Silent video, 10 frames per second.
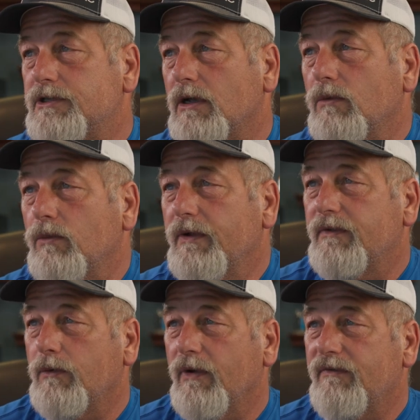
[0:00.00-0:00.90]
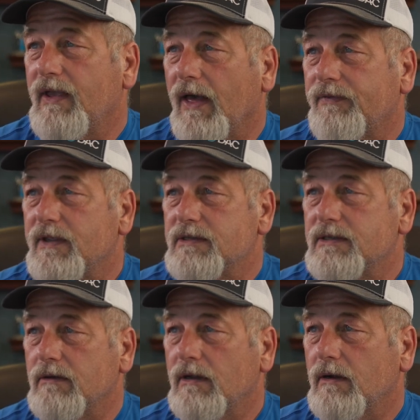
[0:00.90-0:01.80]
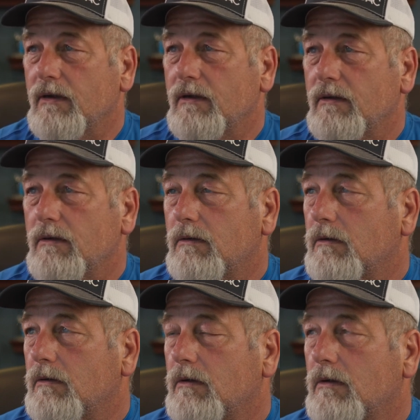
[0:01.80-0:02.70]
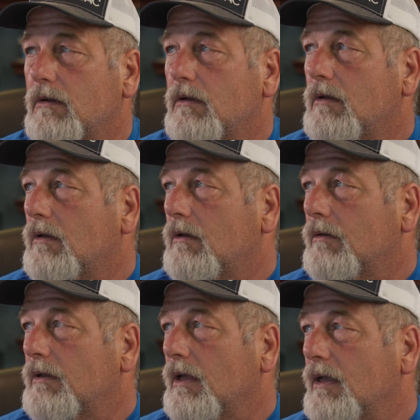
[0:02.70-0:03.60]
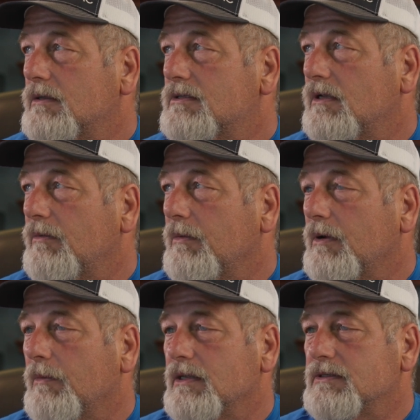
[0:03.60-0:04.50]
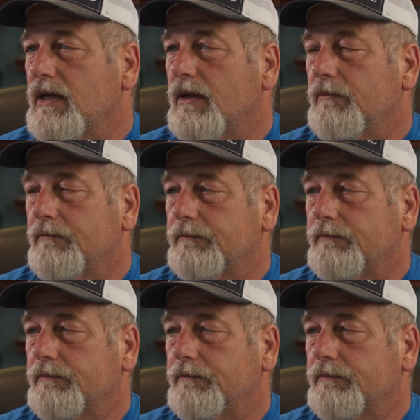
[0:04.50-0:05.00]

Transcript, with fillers: So we've, we've got this in here. Okay, so let me minimize that.